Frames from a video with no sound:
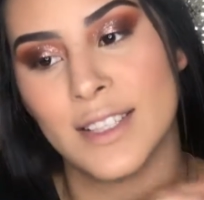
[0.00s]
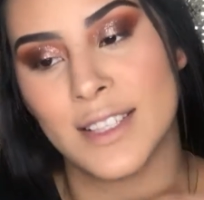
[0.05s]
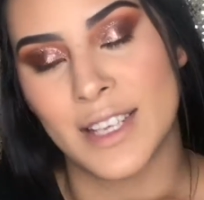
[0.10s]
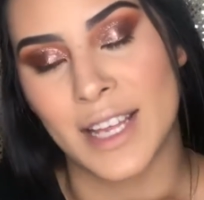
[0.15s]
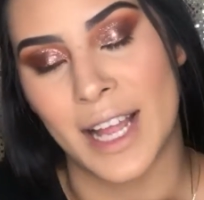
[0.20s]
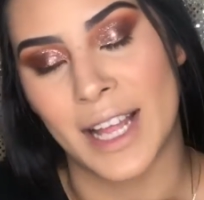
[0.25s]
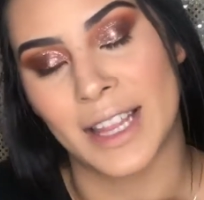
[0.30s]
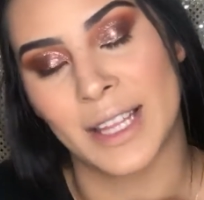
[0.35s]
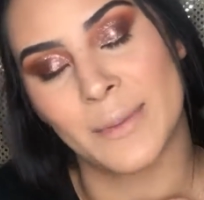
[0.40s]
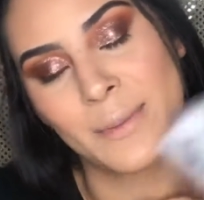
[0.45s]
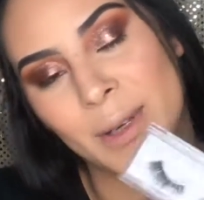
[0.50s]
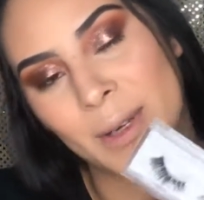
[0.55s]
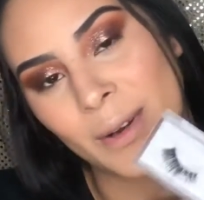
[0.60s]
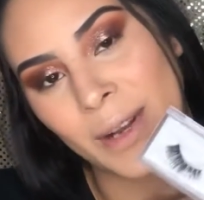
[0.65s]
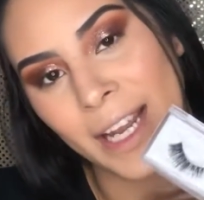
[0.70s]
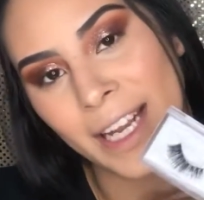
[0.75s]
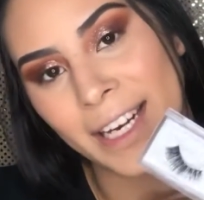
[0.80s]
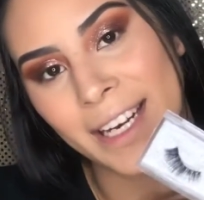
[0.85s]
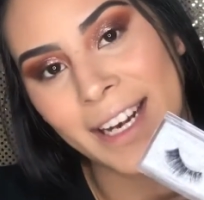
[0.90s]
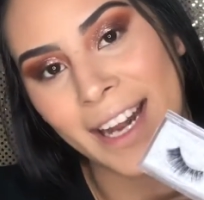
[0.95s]
So yeah, let me go
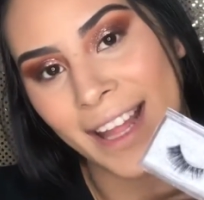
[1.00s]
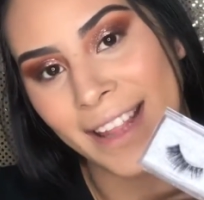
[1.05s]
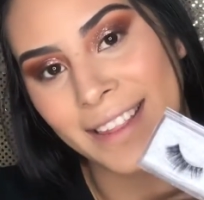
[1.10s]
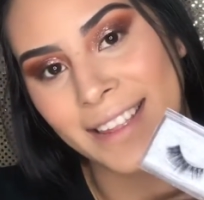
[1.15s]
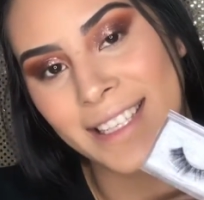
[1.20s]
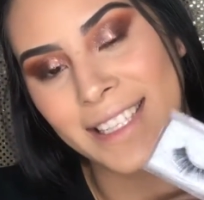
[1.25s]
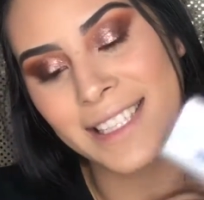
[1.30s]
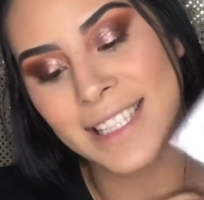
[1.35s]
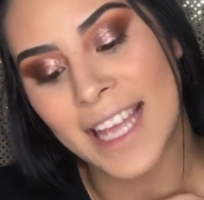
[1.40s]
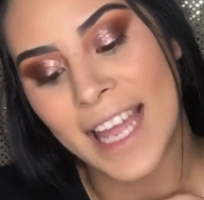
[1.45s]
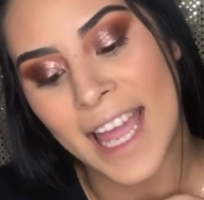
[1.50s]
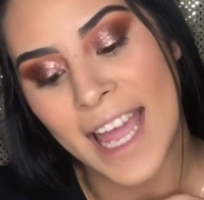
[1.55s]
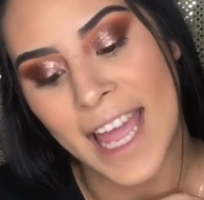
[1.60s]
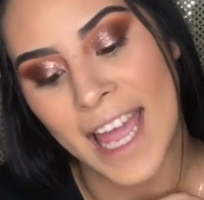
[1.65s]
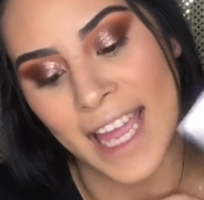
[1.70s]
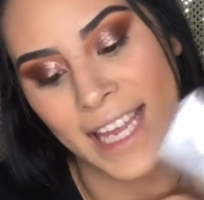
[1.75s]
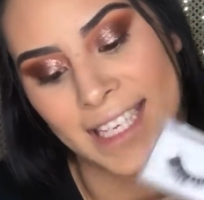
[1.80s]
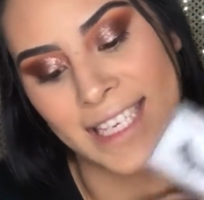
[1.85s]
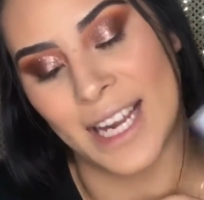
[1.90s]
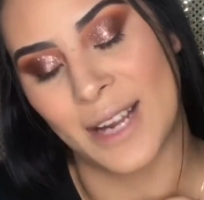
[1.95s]
ahead and add these
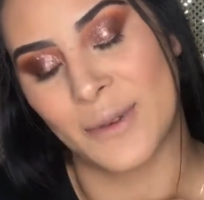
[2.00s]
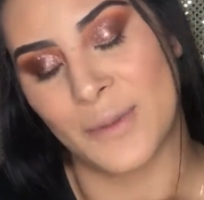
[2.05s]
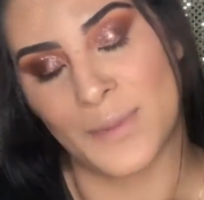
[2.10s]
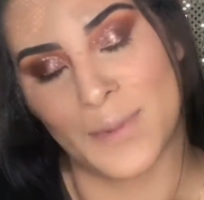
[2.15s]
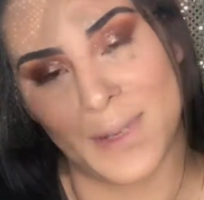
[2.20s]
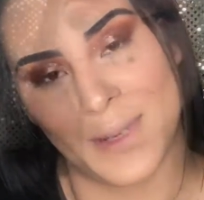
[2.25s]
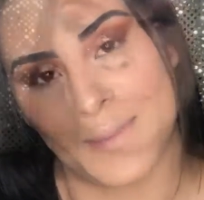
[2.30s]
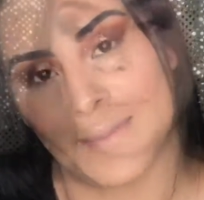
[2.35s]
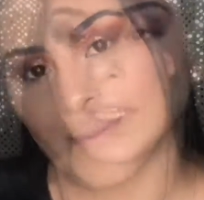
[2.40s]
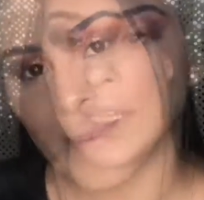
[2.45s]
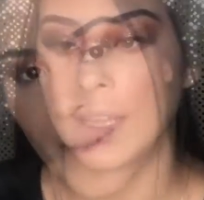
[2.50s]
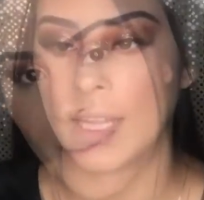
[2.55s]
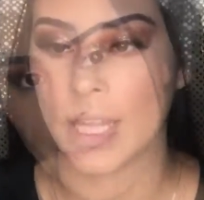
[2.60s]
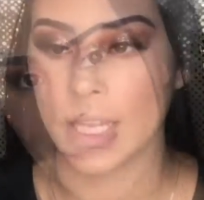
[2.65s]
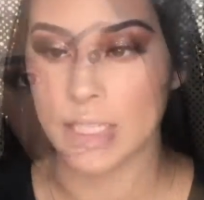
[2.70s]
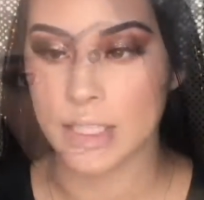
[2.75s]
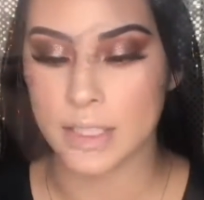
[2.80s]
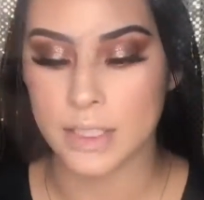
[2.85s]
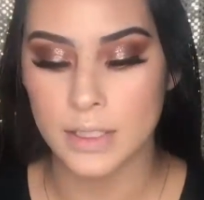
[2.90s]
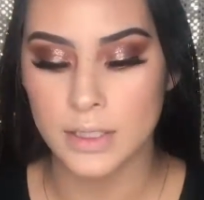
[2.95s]
and I will be right back. My
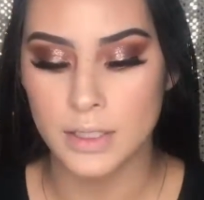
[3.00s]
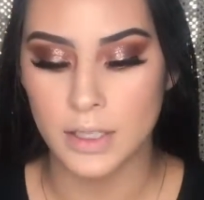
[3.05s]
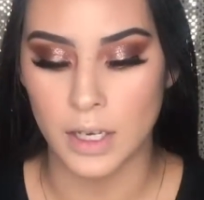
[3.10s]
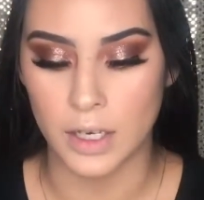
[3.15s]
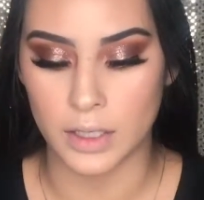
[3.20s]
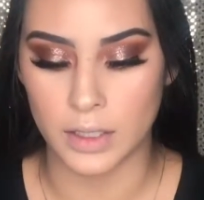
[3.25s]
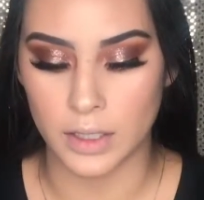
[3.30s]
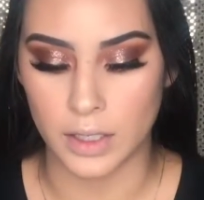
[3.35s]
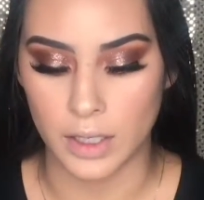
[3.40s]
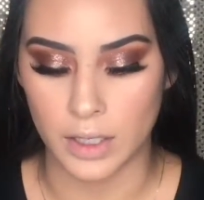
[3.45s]
lashes are